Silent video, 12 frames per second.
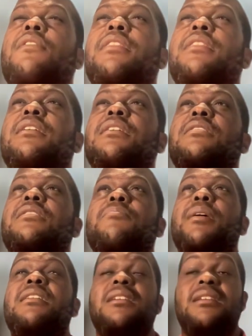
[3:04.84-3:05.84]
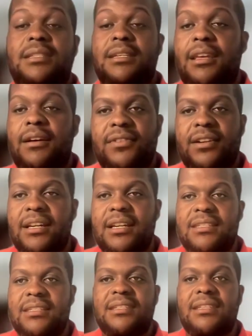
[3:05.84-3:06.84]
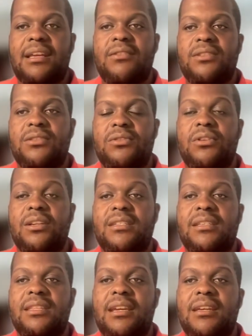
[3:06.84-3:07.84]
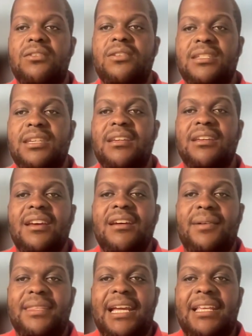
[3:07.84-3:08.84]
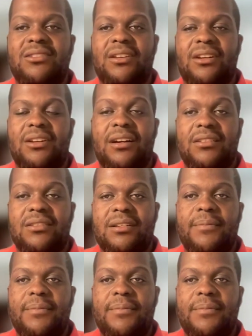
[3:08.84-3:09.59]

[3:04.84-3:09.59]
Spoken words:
I think, Sepedi in South Africa has 6,000. So you can see they're increasing, but that's not a lot.